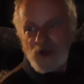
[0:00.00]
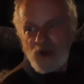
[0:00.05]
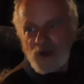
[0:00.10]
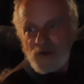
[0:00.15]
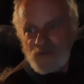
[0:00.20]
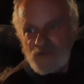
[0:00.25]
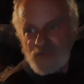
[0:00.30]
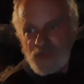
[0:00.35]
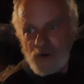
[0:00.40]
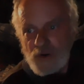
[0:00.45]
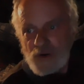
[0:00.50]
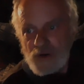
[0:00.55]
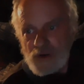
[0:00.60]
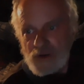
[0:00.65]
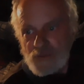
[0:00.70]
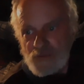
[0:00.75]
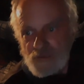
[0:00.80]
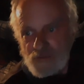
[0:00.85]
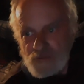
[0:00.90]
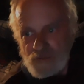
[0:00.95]
of
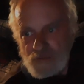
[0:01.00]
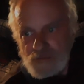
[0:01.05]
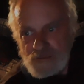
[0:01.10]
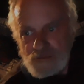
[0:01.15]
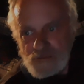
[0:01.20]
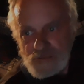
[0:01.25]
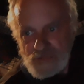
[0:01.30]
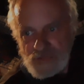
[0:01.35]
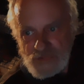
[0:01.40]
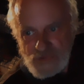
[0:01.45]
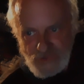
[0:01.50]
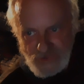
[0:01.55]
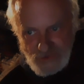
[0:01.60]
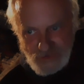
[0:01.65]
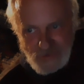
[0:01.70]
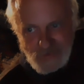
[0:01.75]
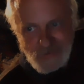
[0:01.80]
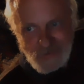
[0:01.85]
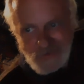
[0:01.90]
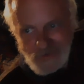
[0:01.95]
Thera,
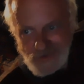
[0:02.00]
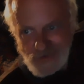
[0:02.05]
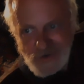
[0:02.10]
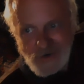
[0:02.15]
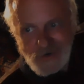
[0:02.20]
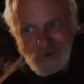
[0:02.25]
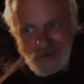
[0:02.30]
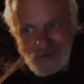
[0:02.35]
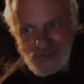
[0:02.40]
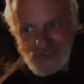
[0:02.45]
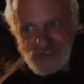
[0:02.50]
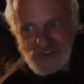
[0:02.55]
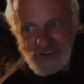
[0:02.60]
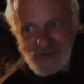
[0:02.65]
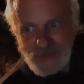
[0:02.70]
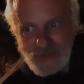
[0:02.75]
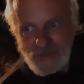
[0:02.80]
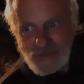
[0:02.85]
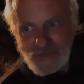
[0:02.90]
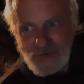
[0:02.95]

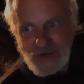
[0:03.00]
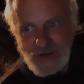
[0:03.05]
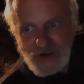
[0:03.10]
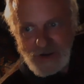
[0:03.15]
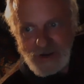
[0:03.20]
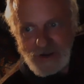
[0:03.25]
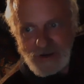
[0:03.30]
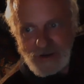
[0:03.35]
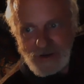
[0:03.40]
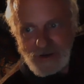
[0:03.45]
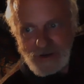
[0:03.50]
Therasimini.